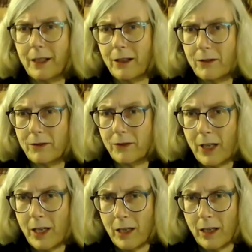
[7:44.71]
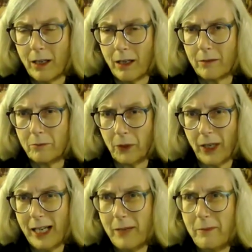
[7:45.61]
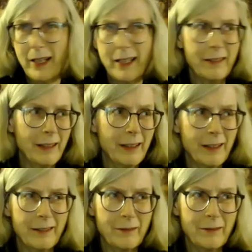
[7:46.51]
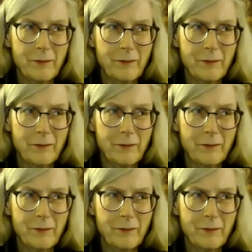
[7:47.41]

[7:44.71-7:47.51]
of uh, prime and, in